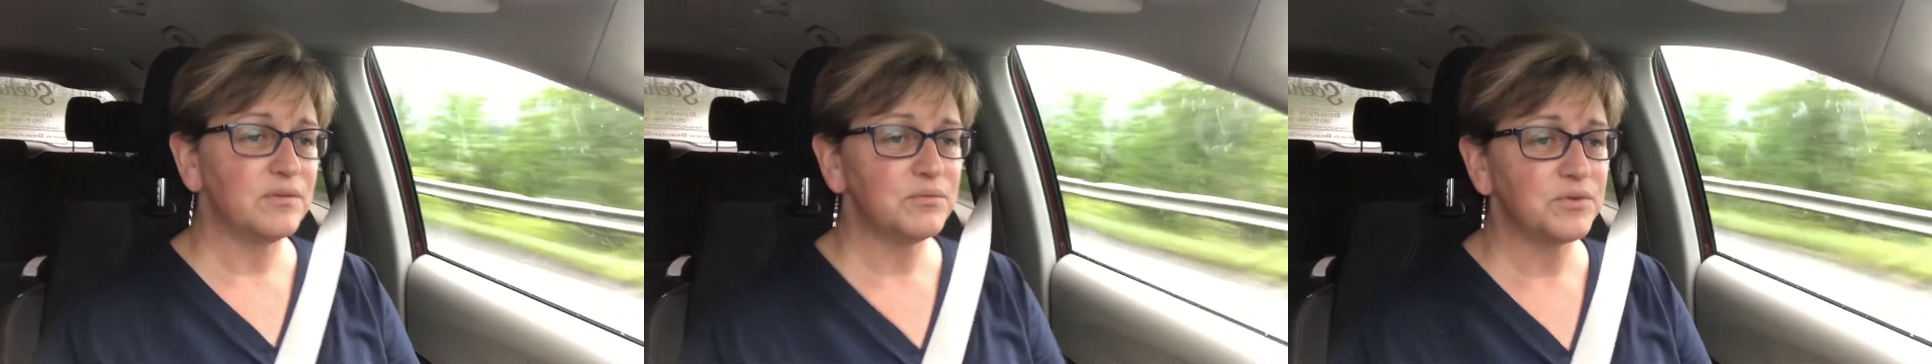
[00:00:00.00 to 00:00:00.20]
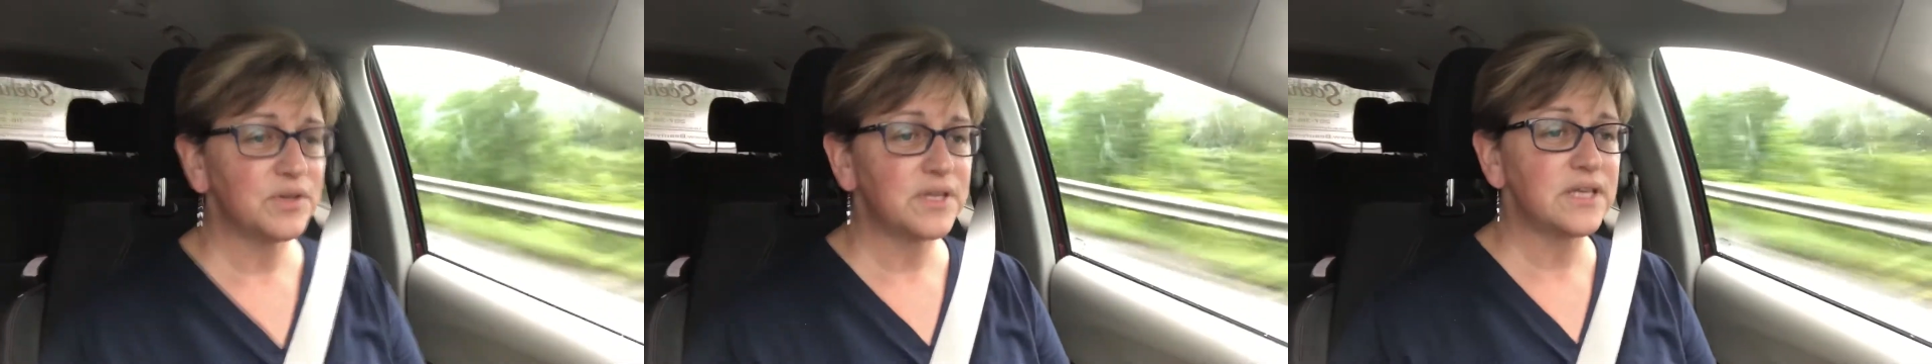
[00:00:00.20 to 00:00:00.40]
it
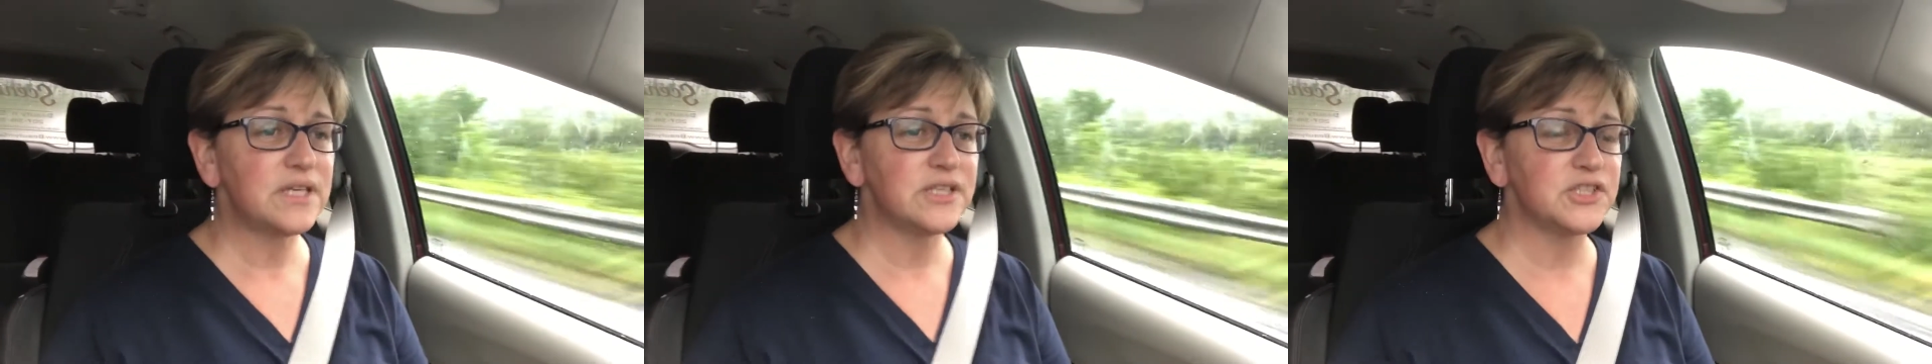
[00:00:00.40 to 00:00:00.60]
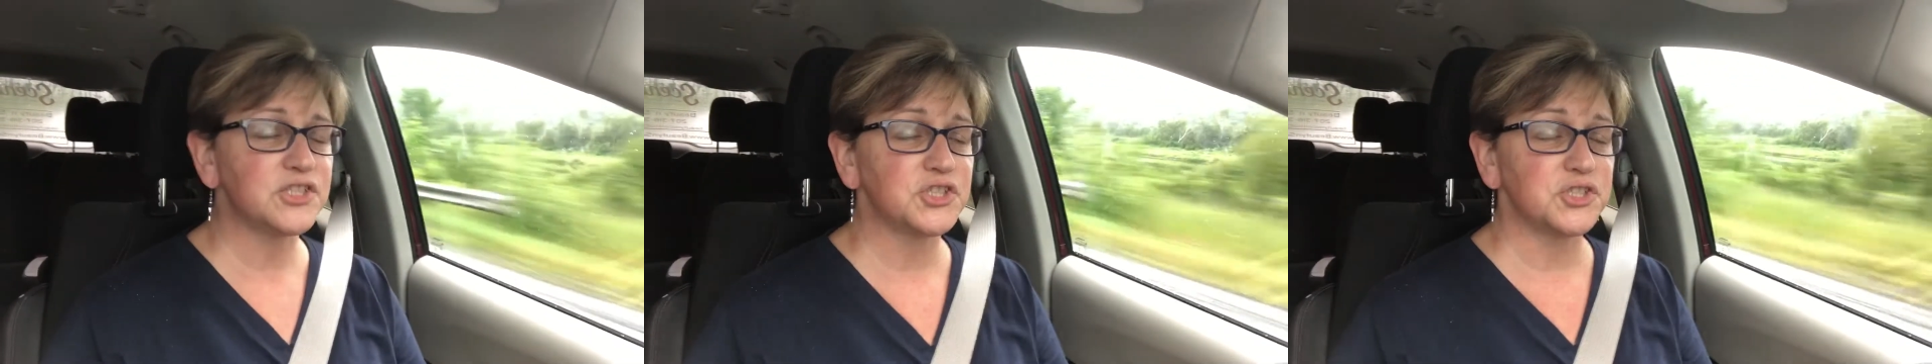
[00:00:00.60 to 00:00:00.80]

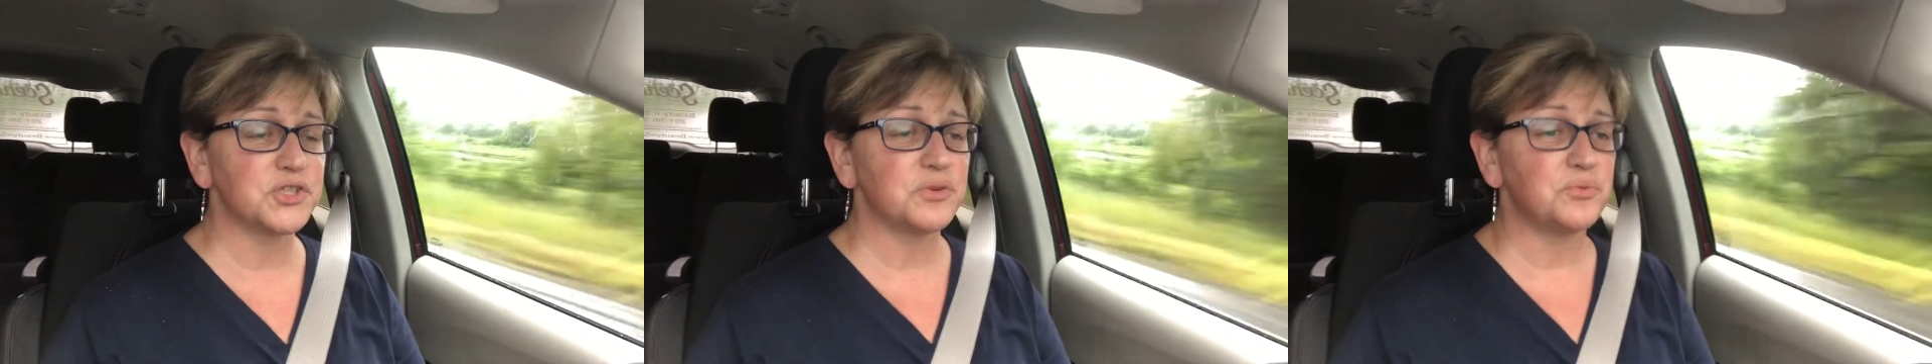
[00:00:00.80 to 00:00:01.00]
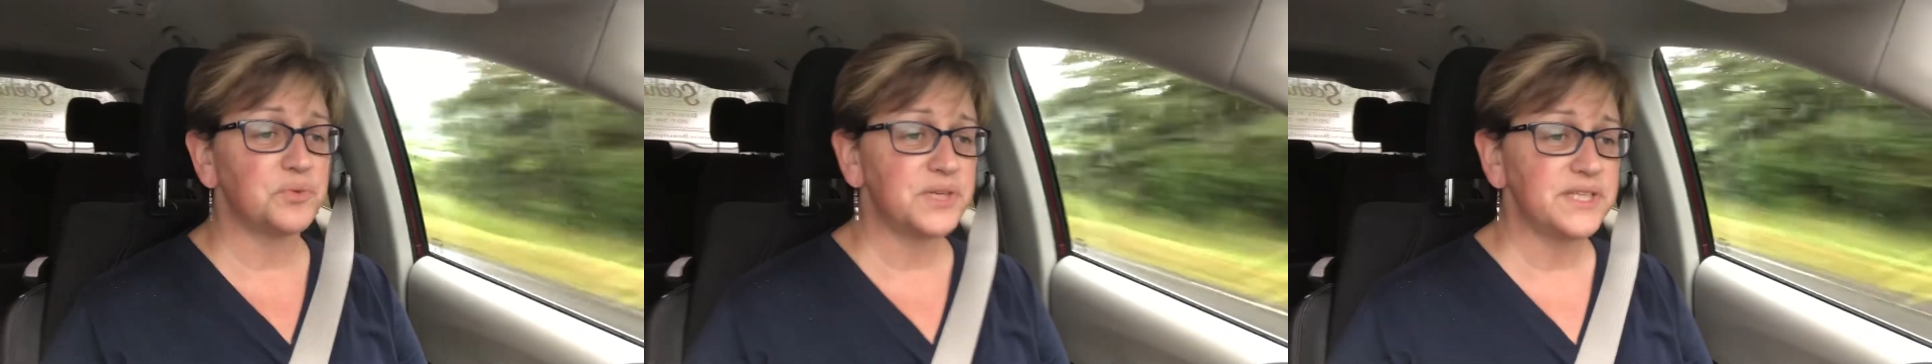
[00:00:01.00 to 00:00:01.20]
really is just
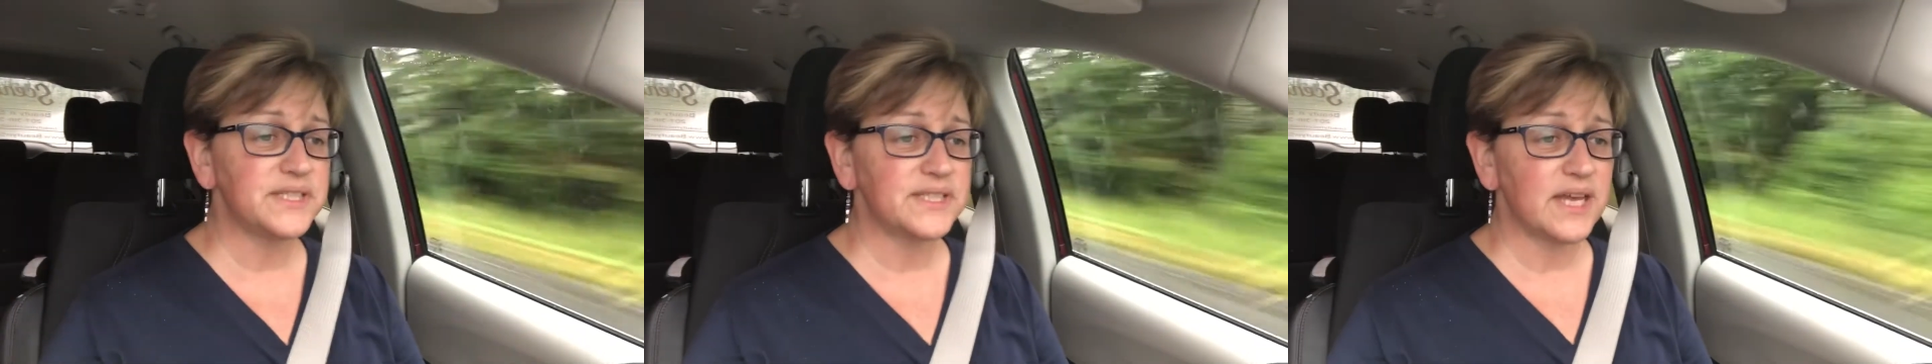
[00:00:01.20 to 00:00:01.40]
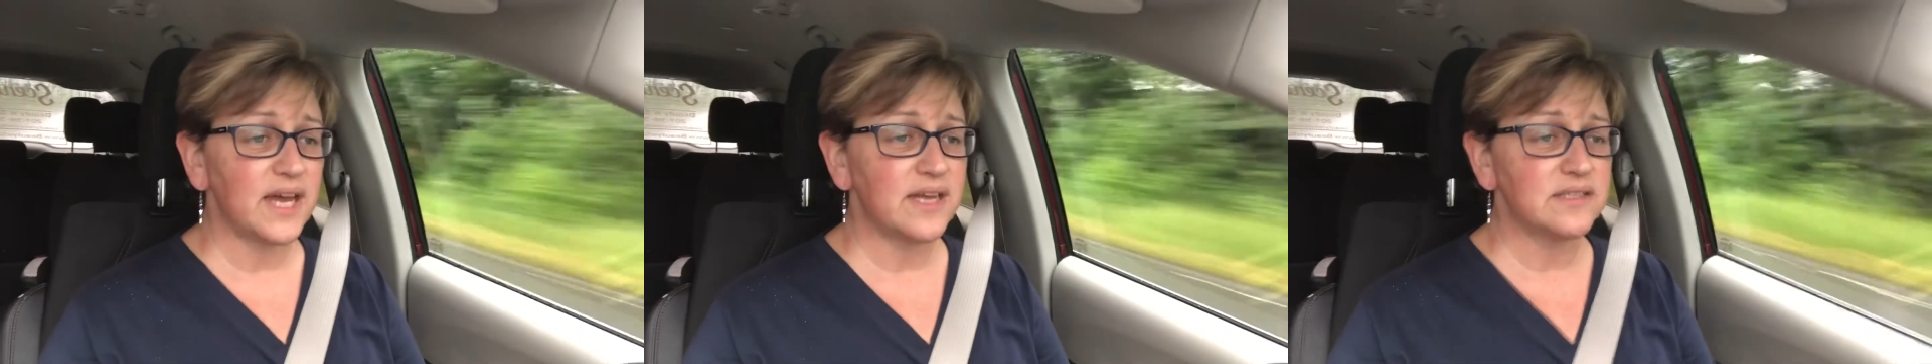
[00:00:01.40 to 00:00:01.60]
a
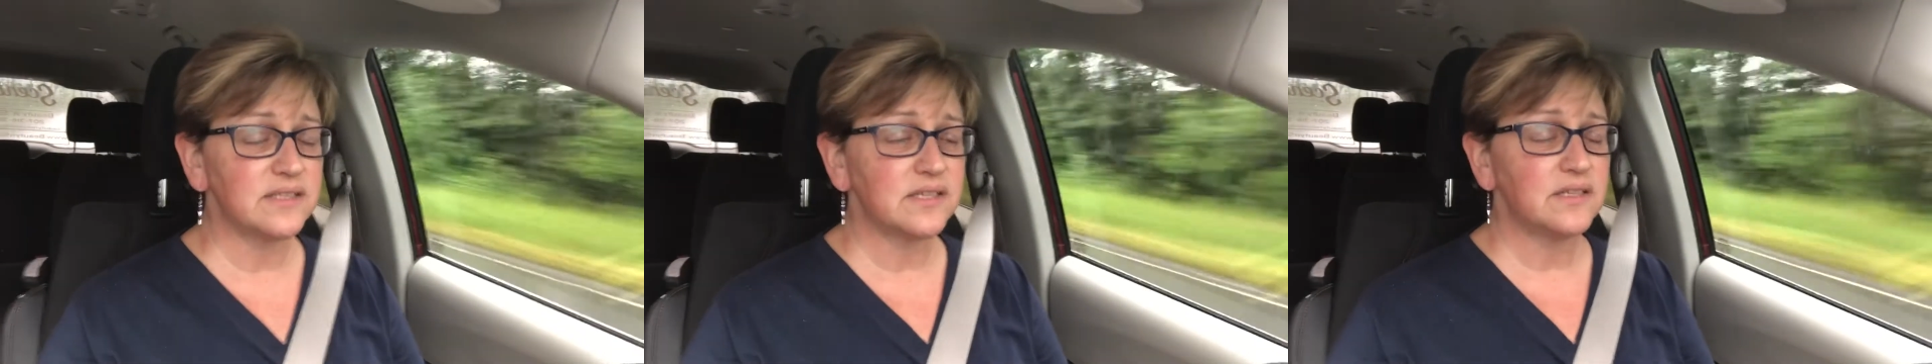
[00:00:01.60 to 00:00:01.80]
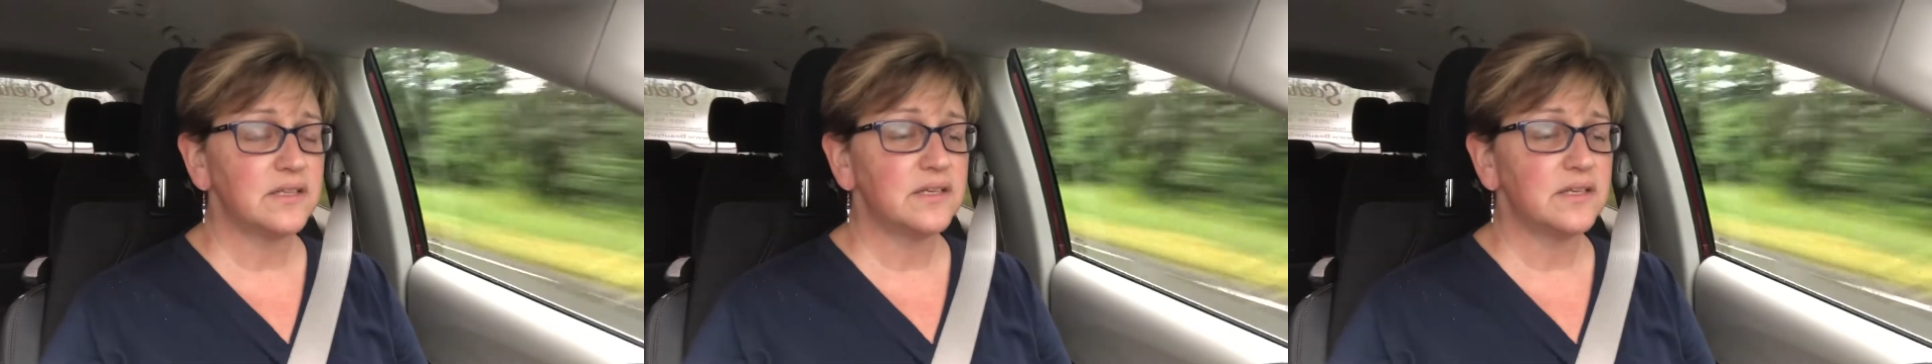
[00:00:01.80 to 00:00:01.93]
reset